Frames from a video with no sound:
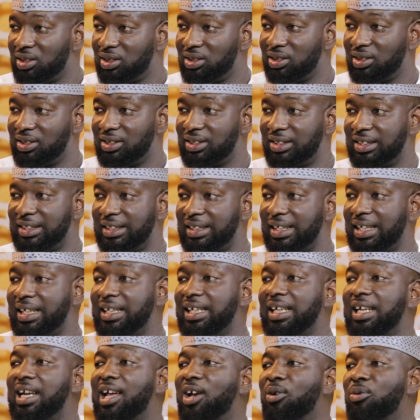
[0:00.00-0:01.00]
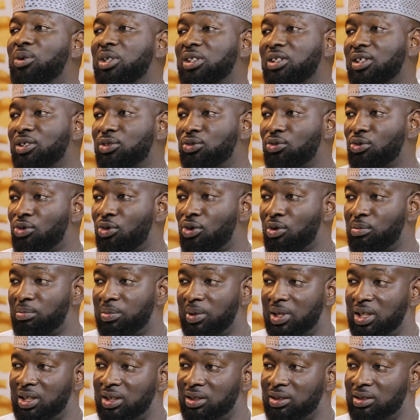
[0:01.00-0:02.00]
Mm. And then I wanted to
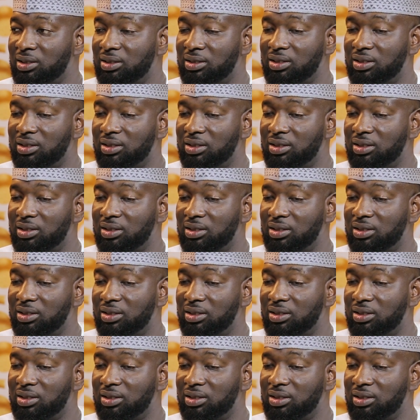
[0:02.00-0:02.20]
complain.